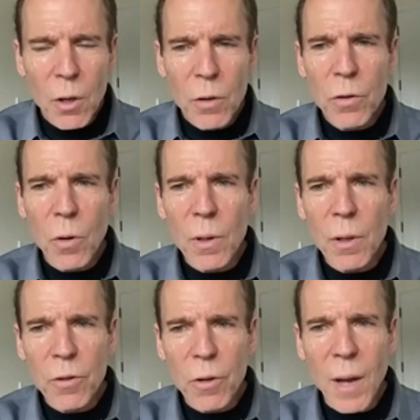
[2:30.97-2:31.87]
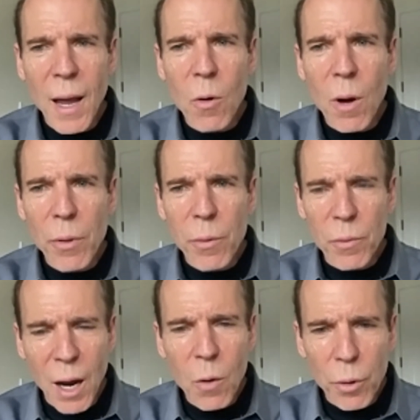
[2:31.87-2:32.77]
So so now I'm
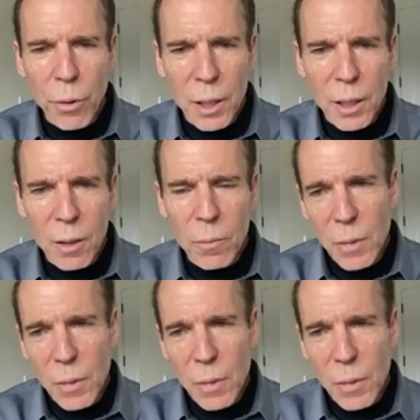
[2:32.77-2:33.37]
now we're thinking,